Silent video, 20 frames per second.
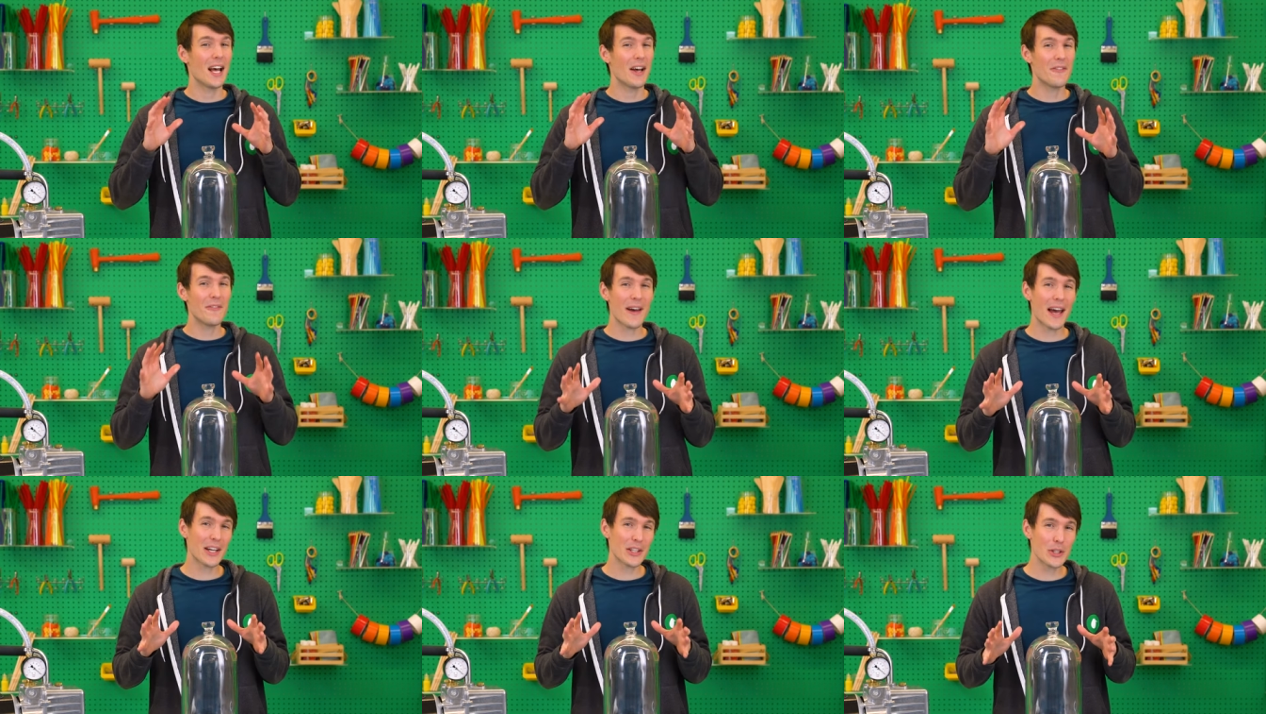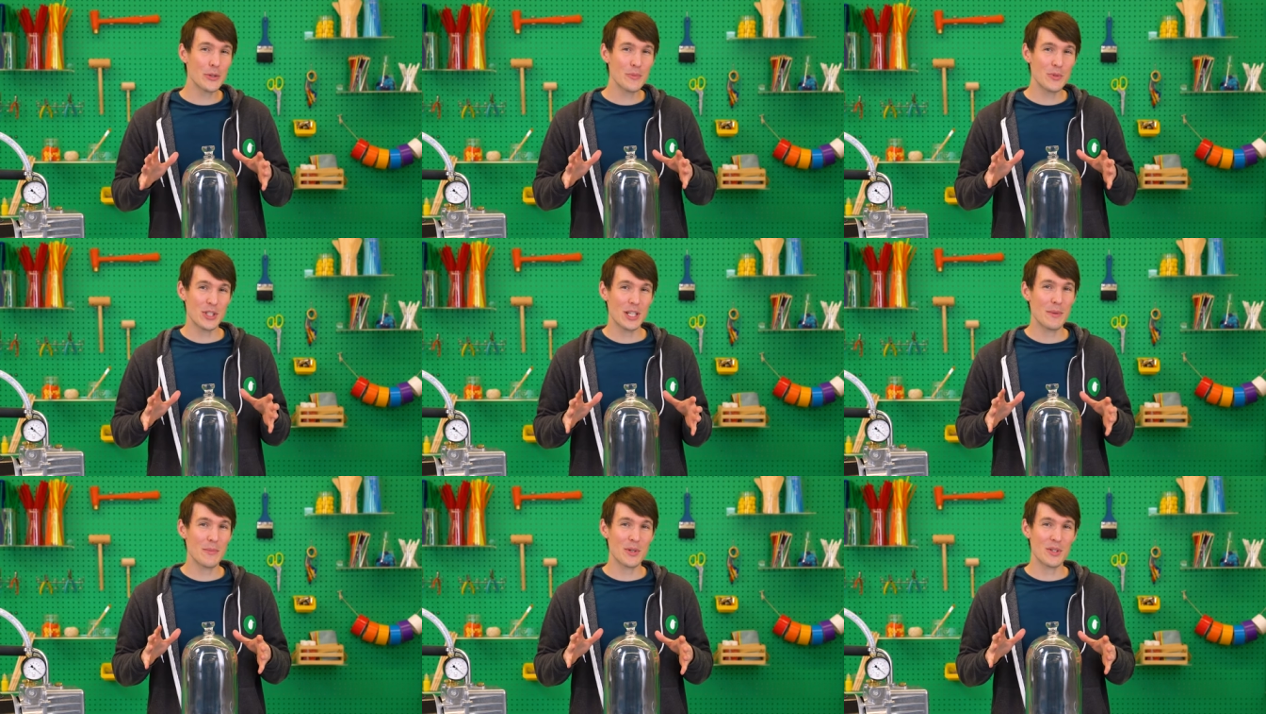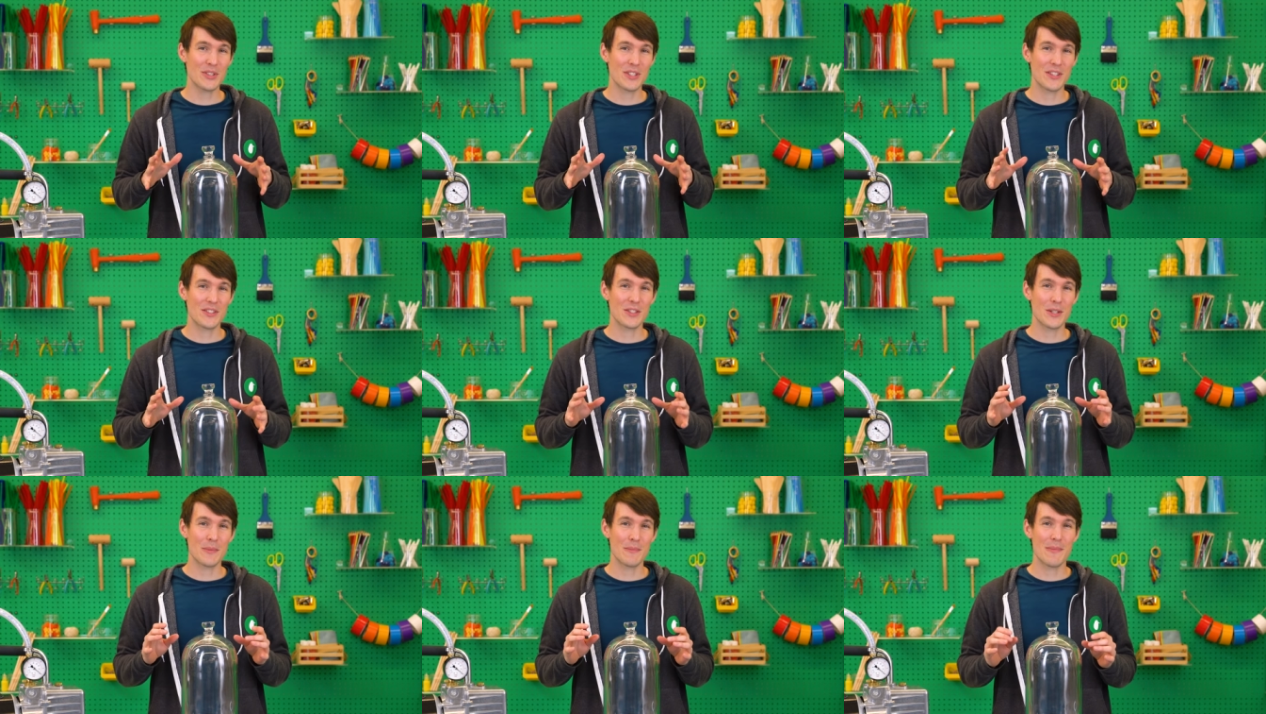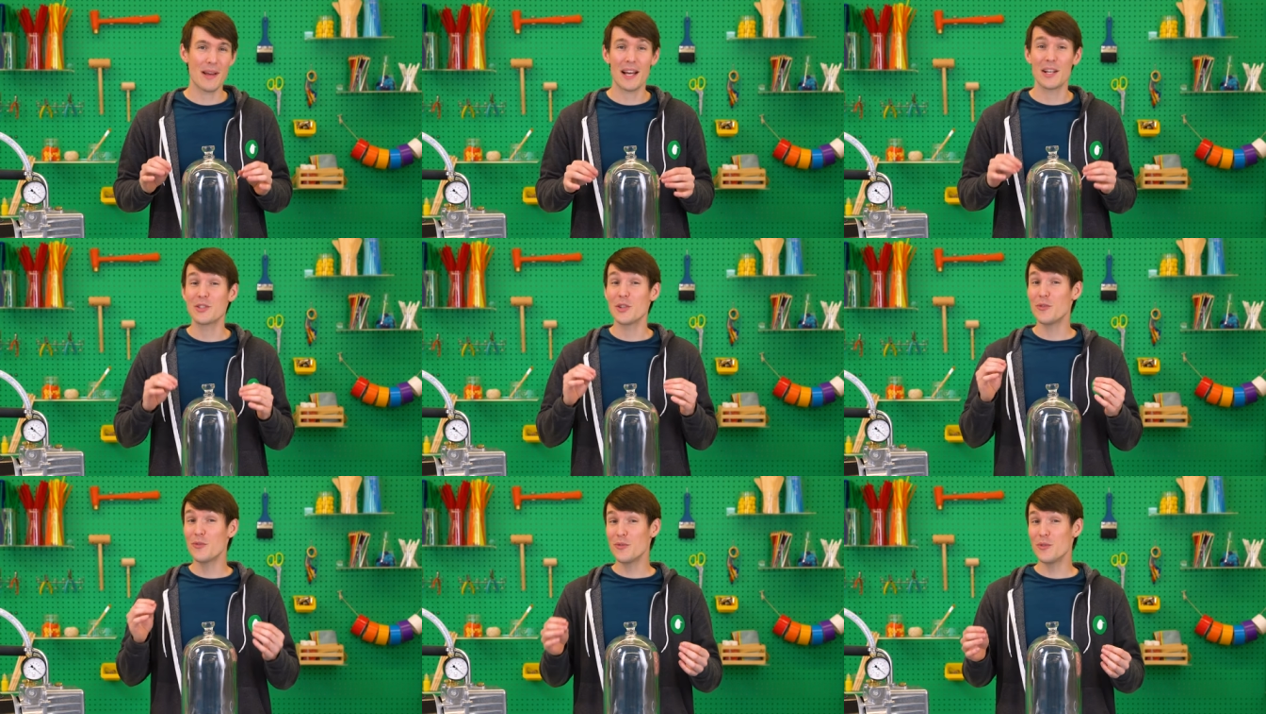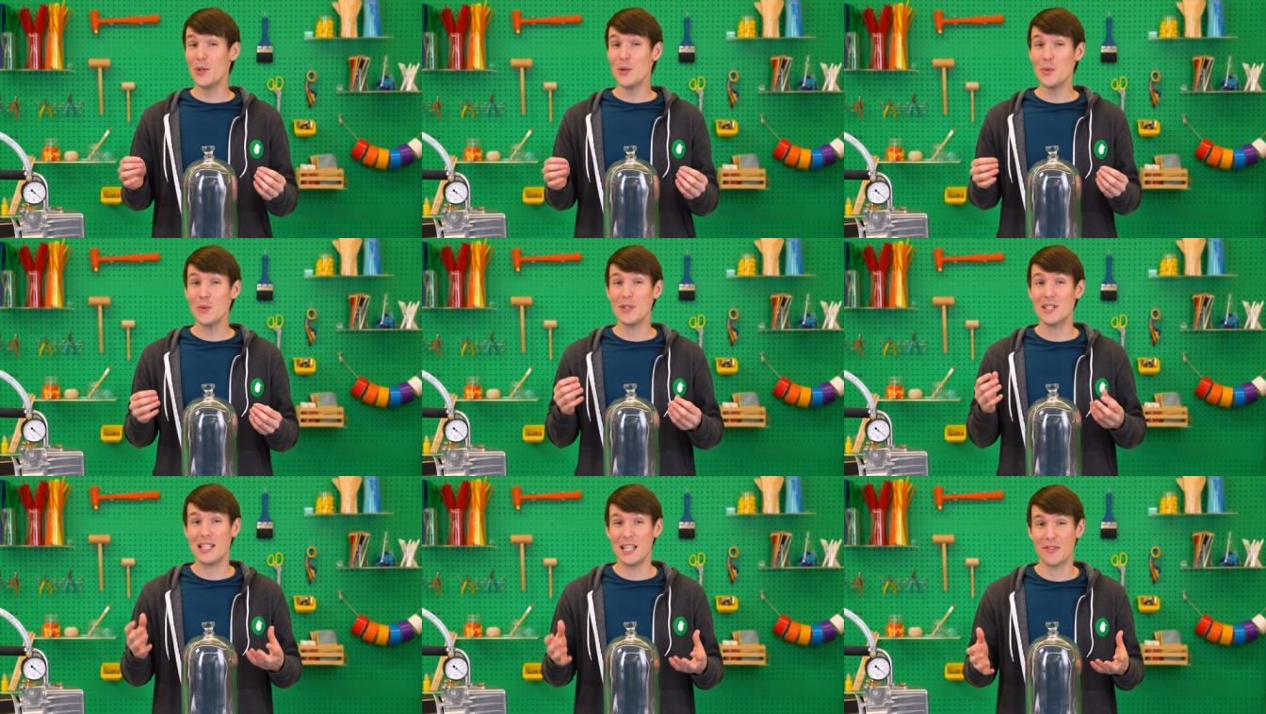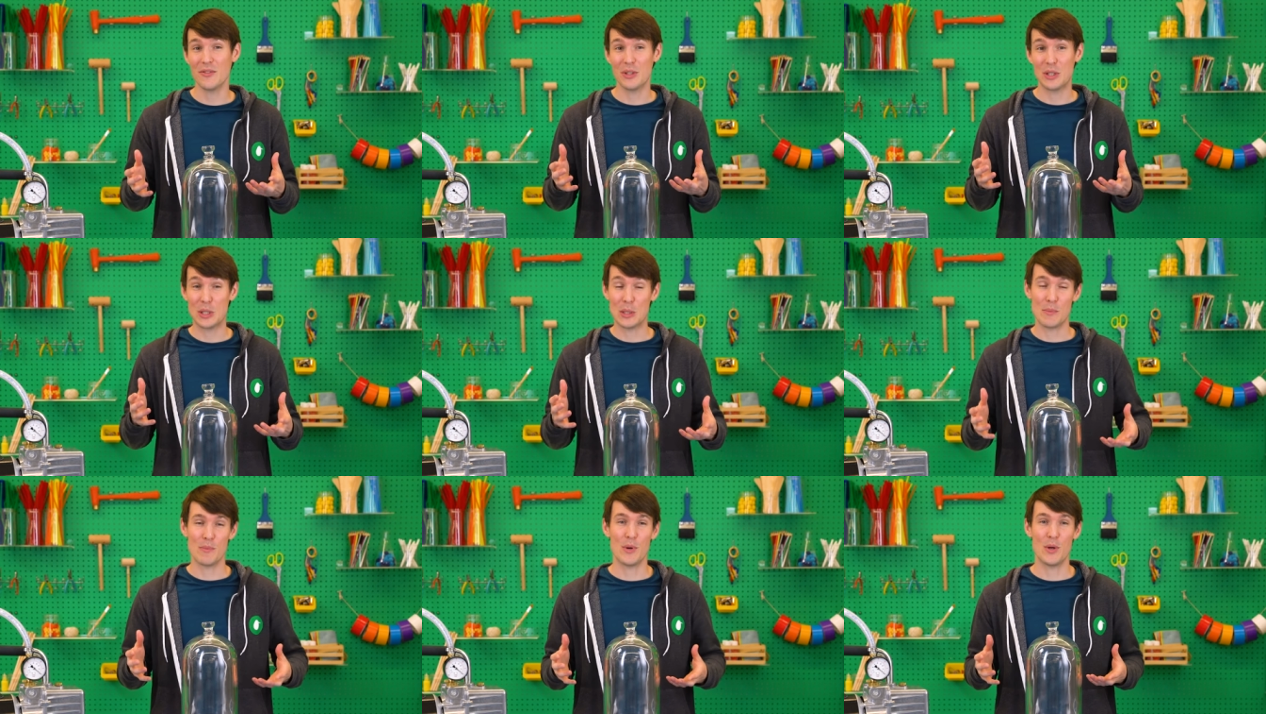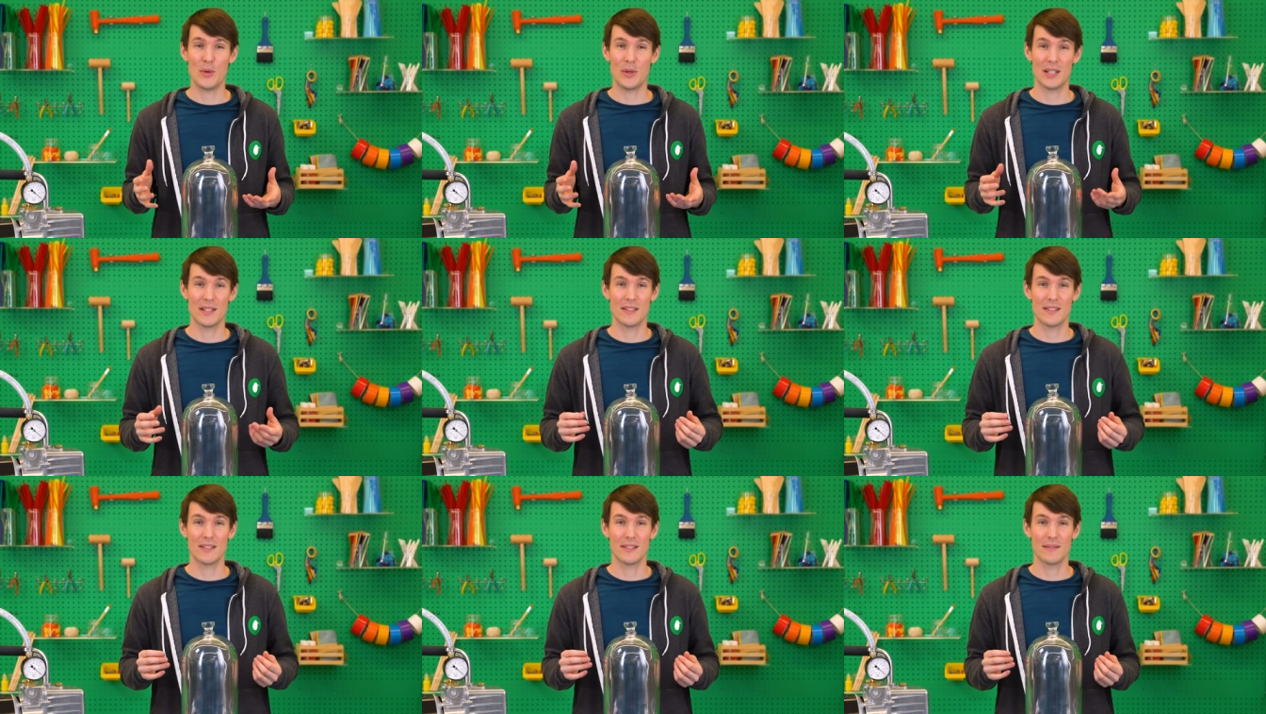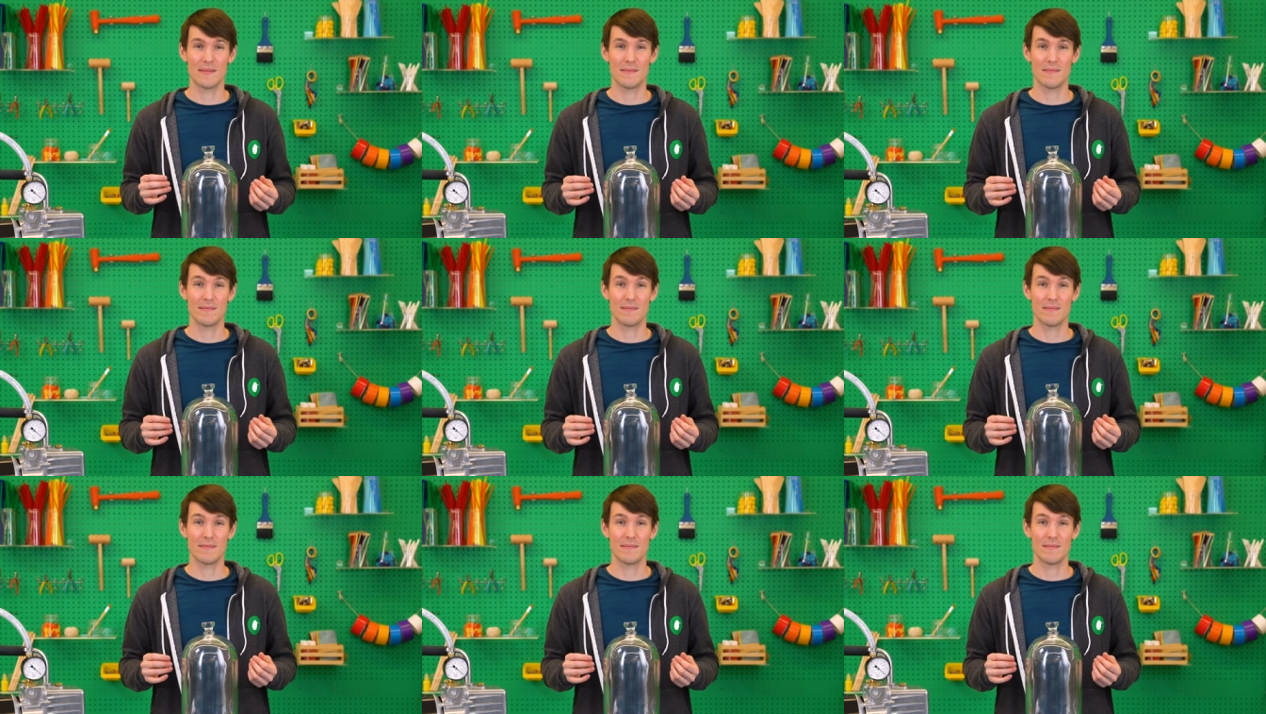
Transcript: A vacuum chamber system has a few different components.